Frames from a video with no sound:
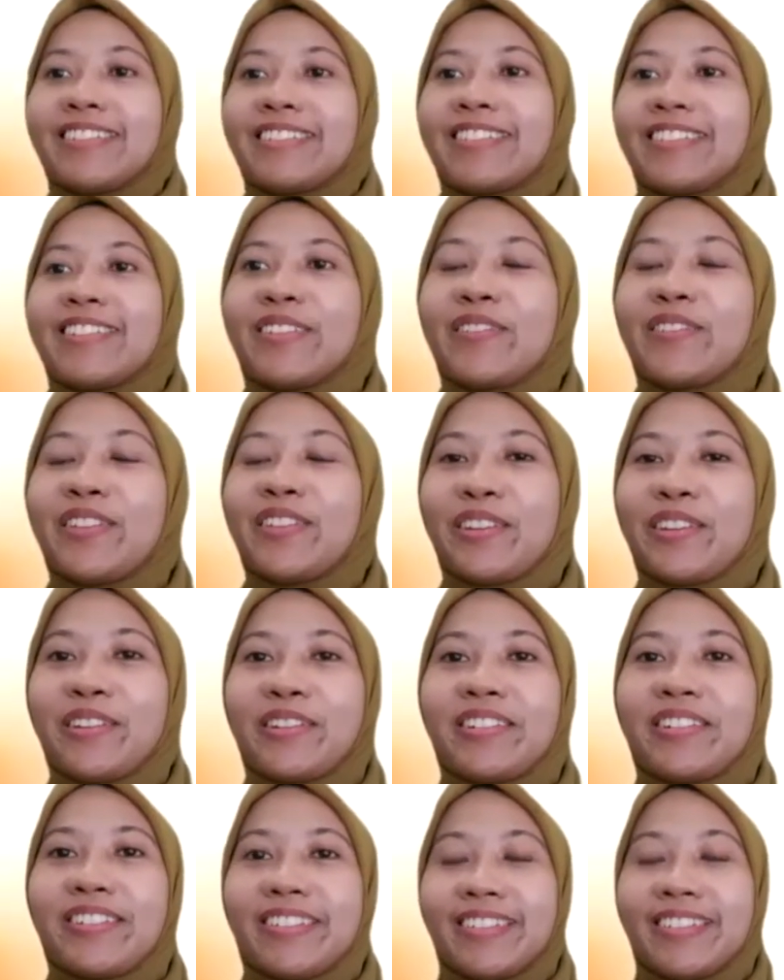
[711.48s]
with you.
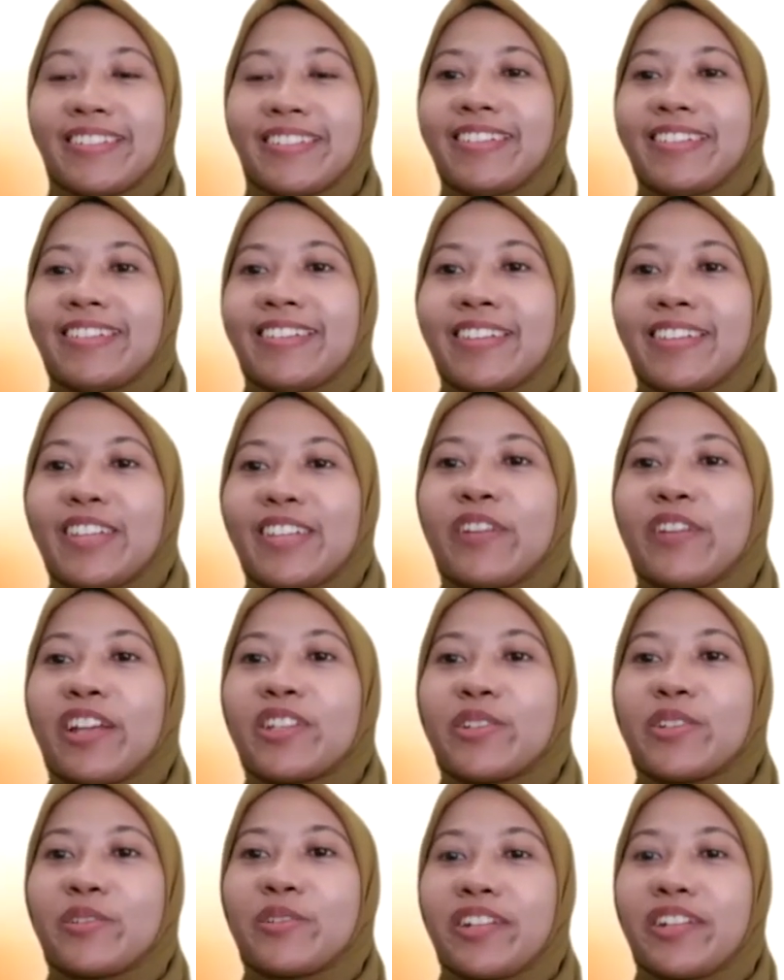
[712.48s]
I think we
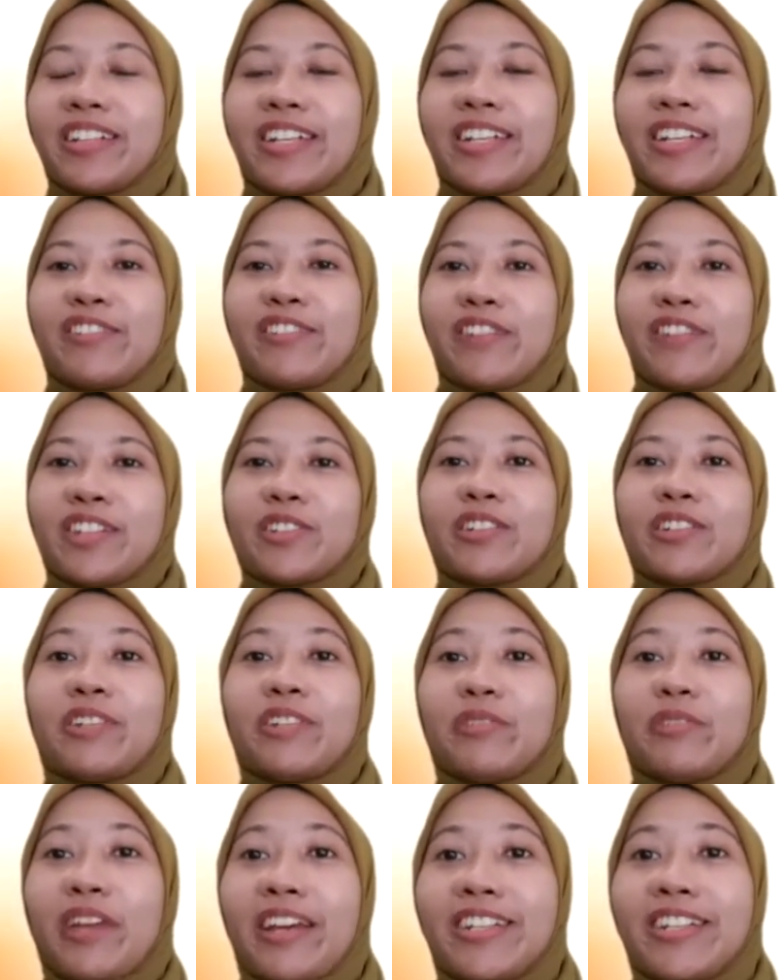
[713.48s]
need to really invest on
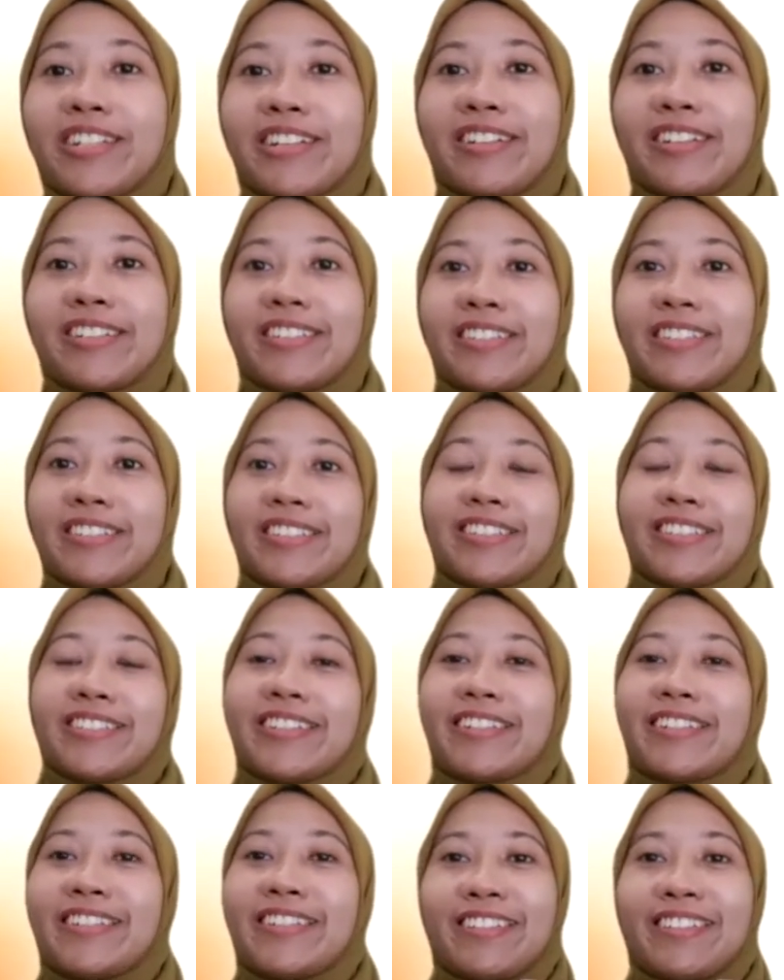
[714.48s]
education. It's
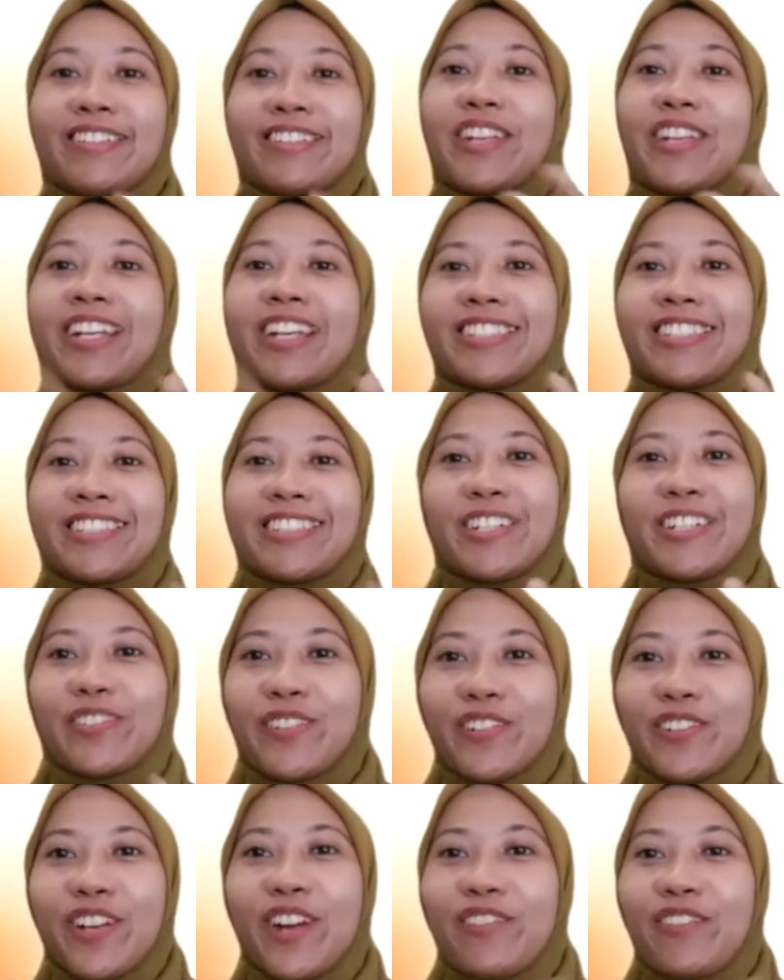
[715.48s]
the really start
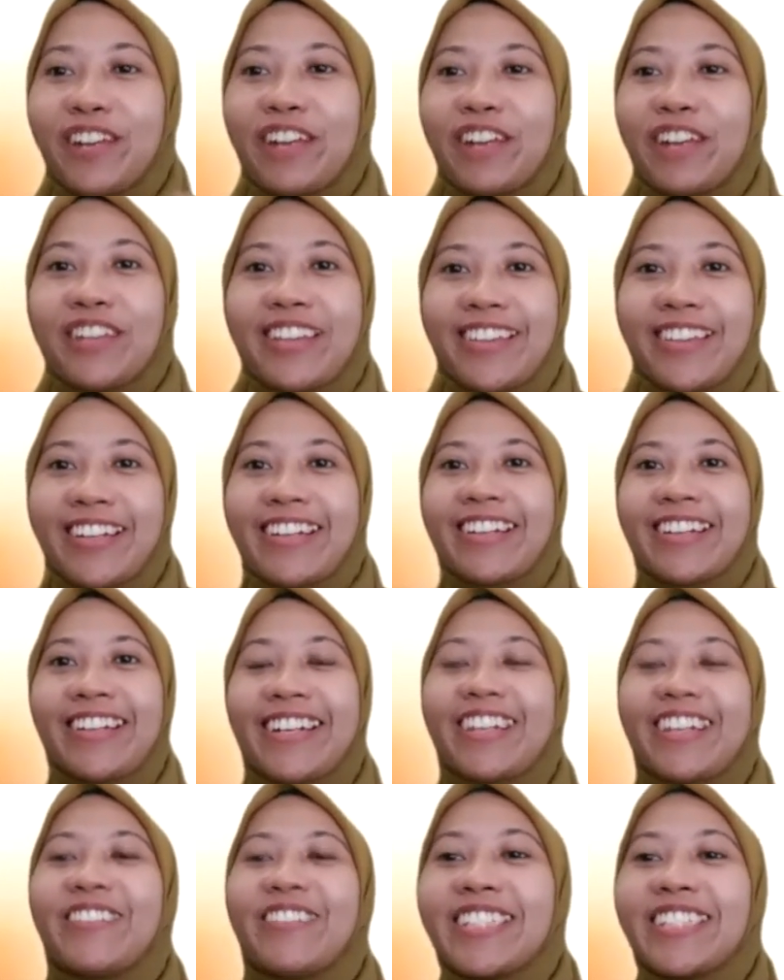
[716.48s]
of everything,
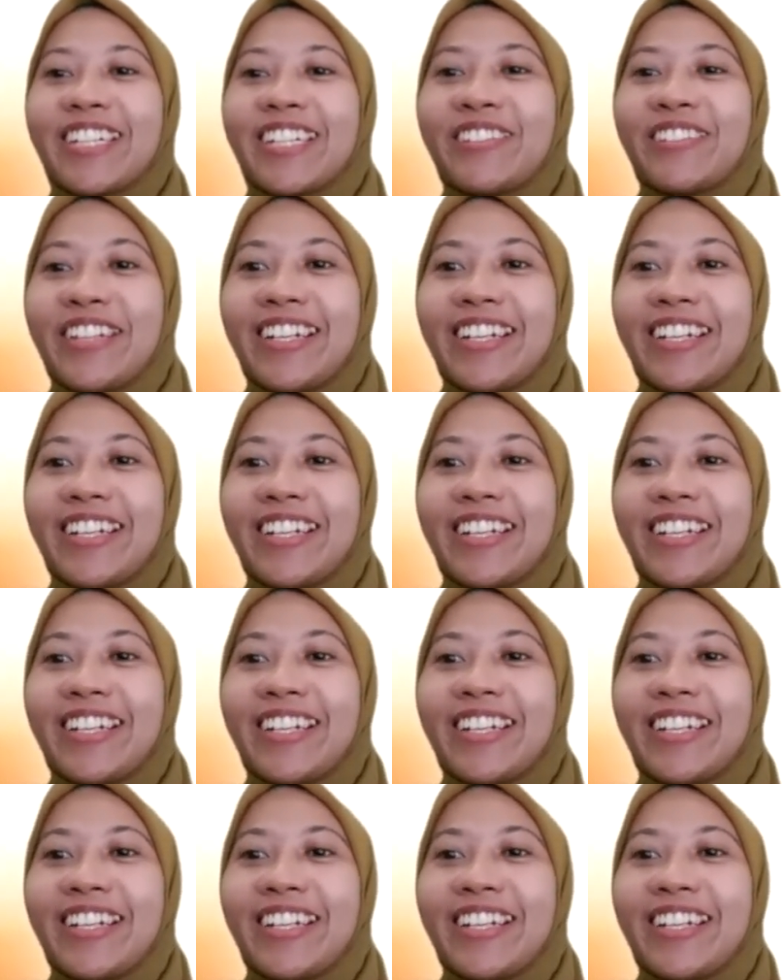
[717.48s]
yeah, Mas Helmi.